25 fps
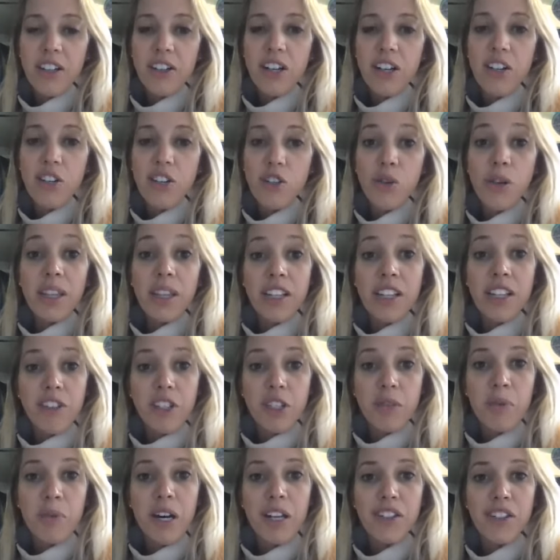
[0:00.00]
jointly
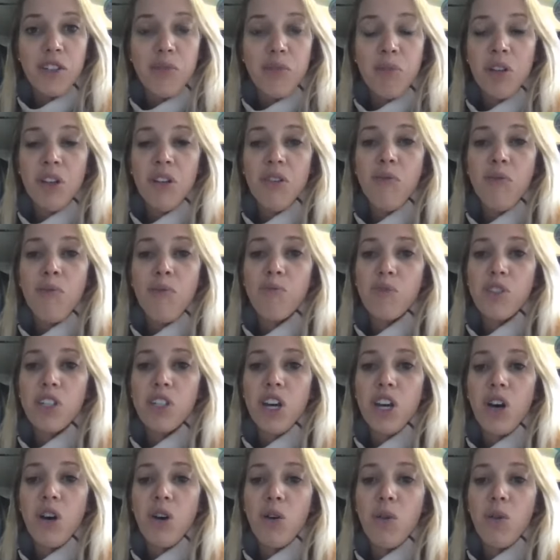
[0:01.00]
responsible.
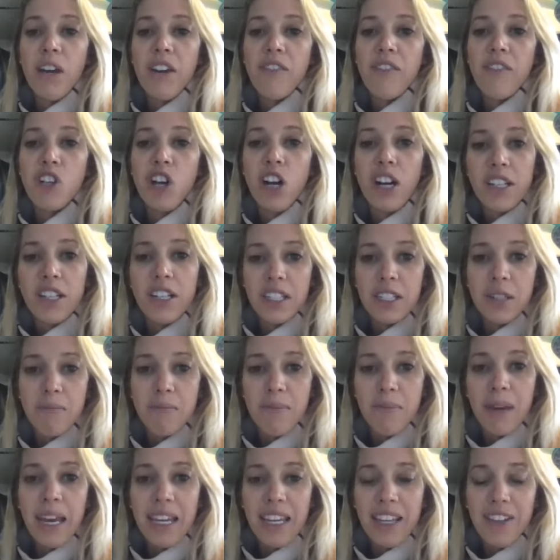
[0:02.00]
So if John doesn't
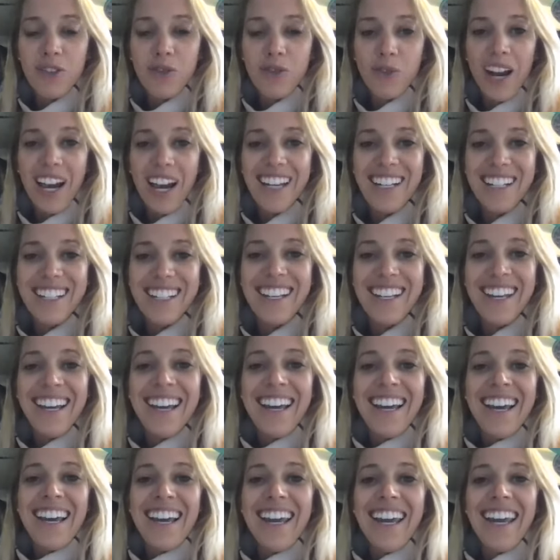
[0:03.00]
pay his rent,
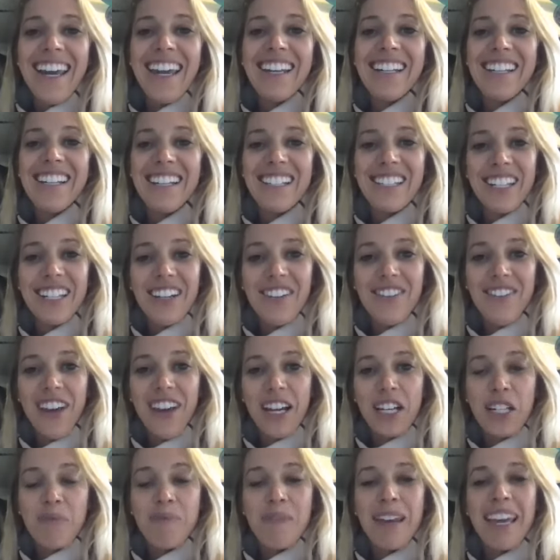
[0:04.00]
it doesn't
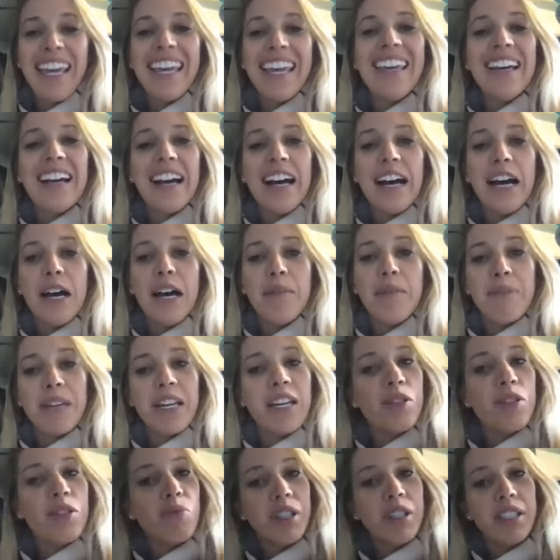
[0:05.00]
affect me
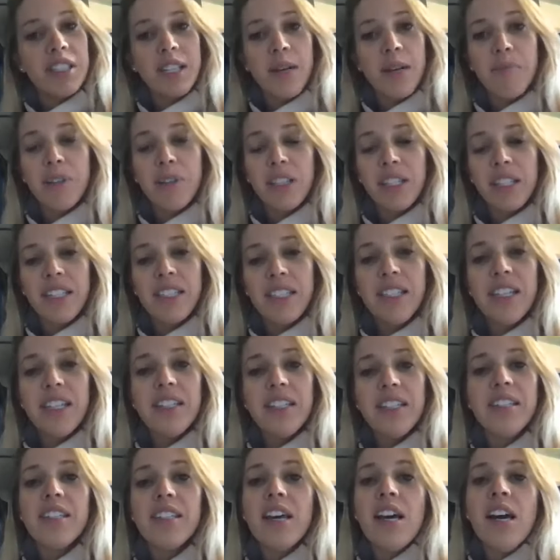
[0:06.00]
because we're on separate
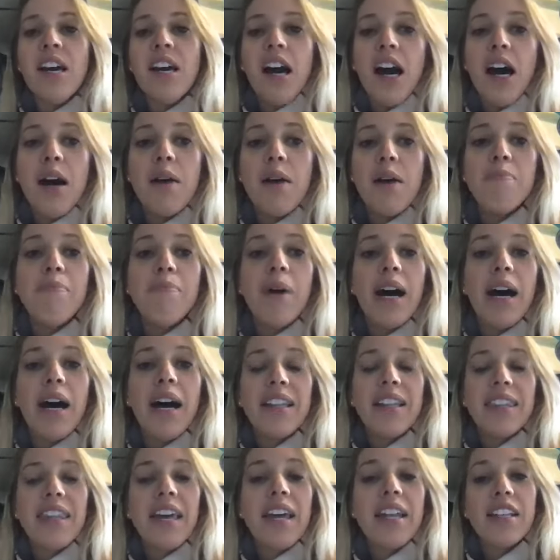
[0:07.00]
leases. But
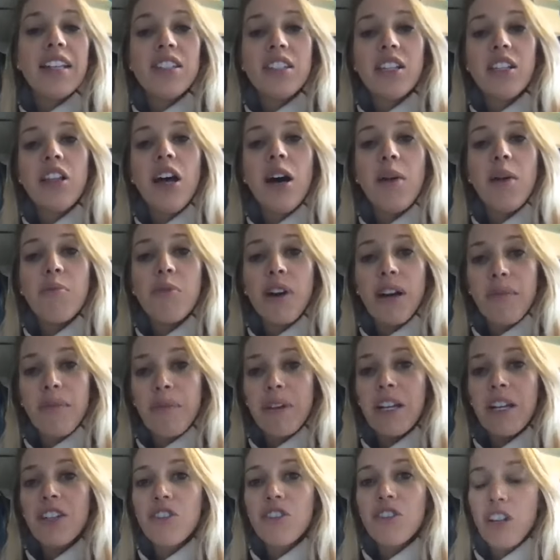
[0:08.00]
then it's a lot more
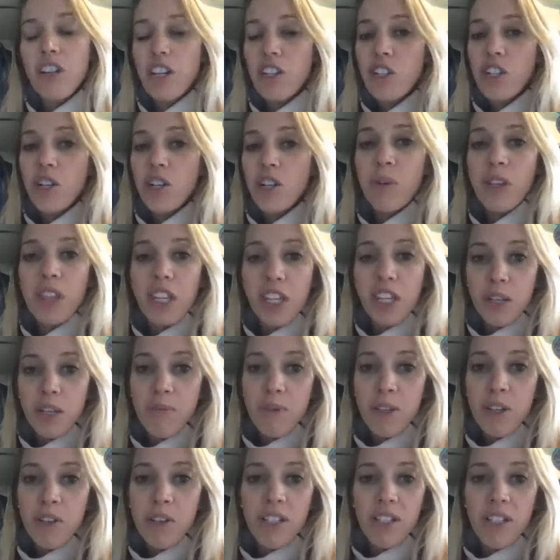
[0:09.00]
administration with the
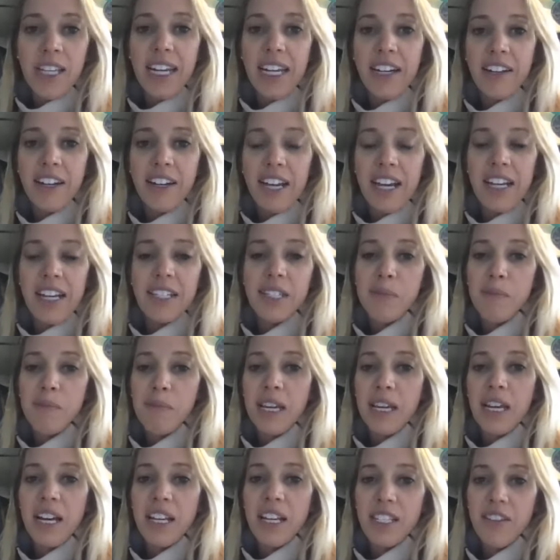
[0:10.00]
communal areas
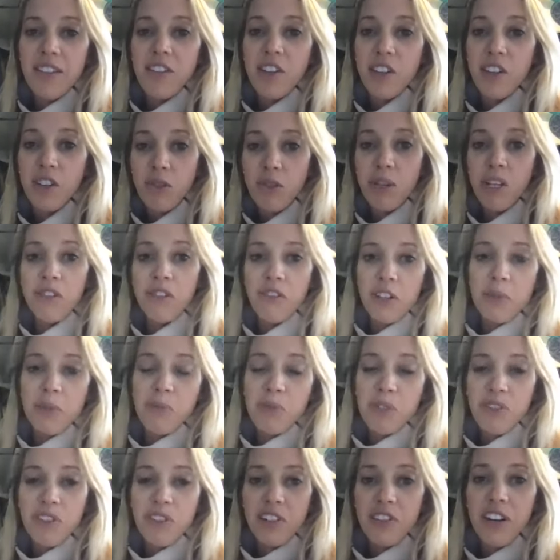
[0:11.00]
because if you're doing rooms
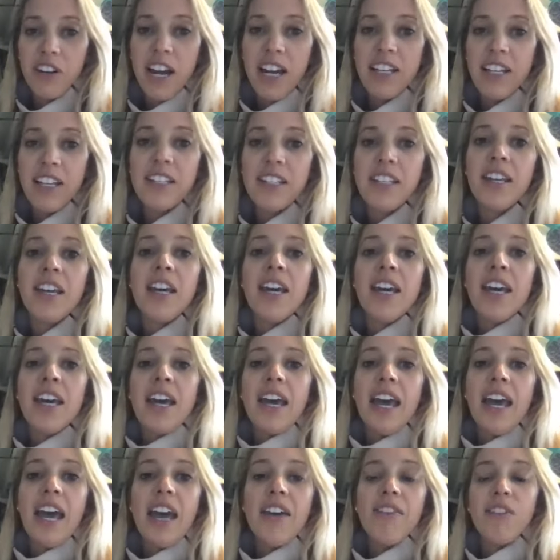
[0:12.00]
for rent,
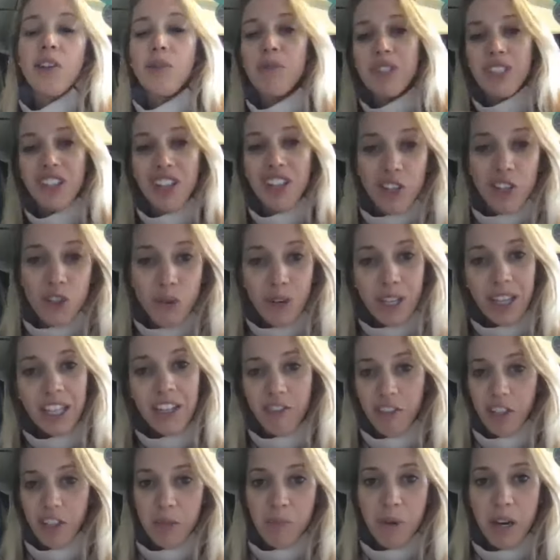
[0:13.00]
everyone's not jointly
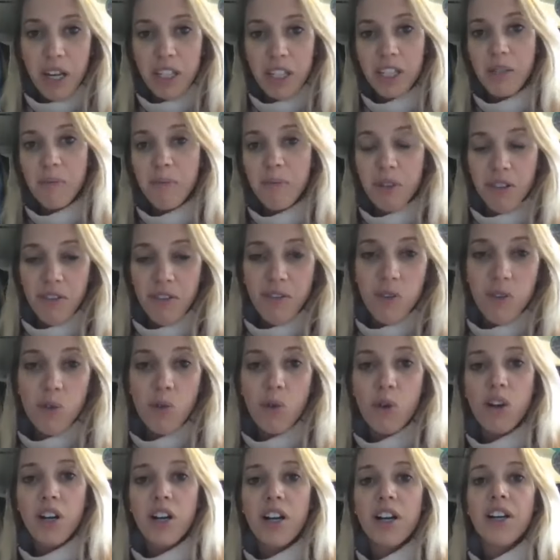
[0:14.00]
responsible
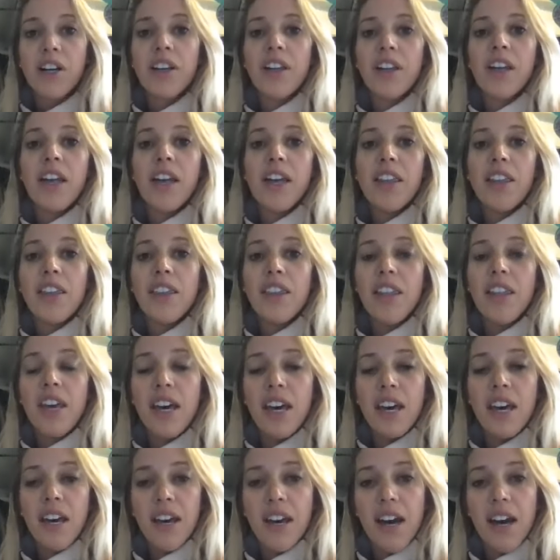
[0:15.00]
for
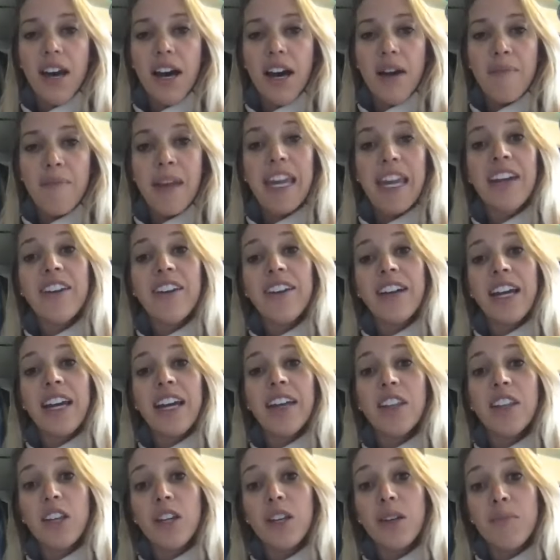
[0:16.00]
the area,
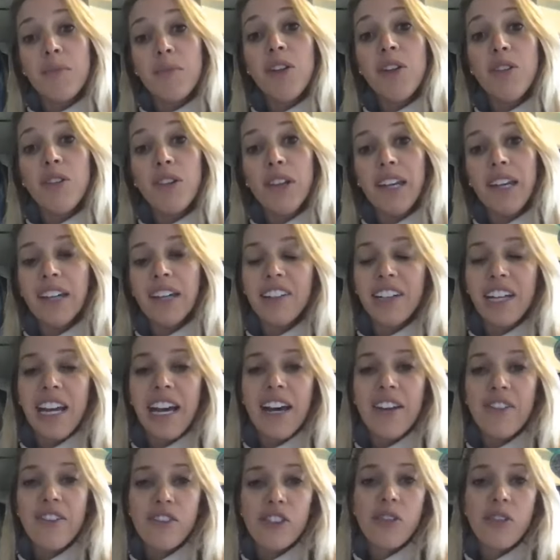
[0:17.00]
the communal area.
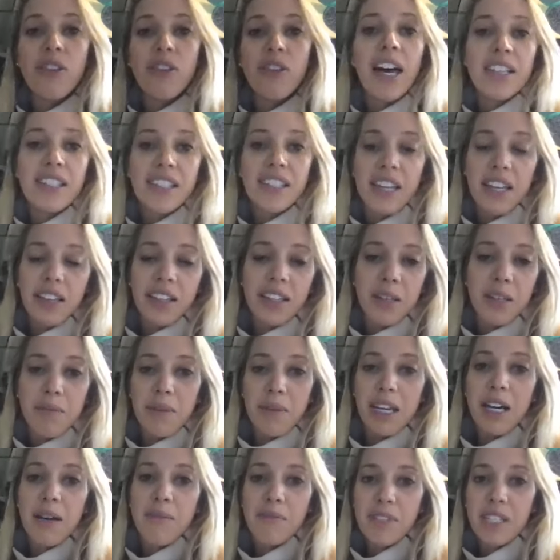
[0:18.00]
So that suddenly
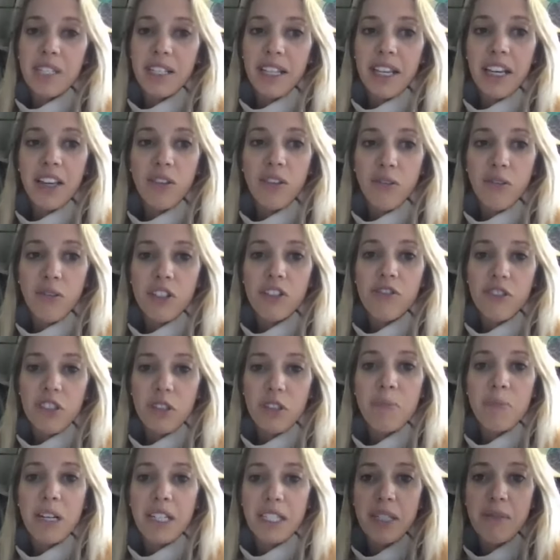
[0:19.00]
becomes the landlord's
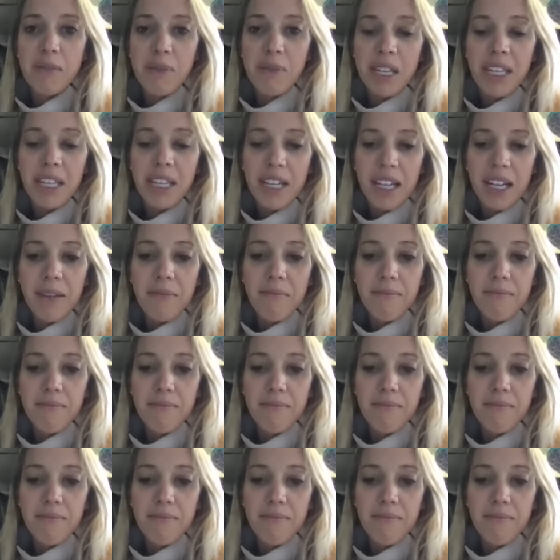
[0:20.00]
responsibility.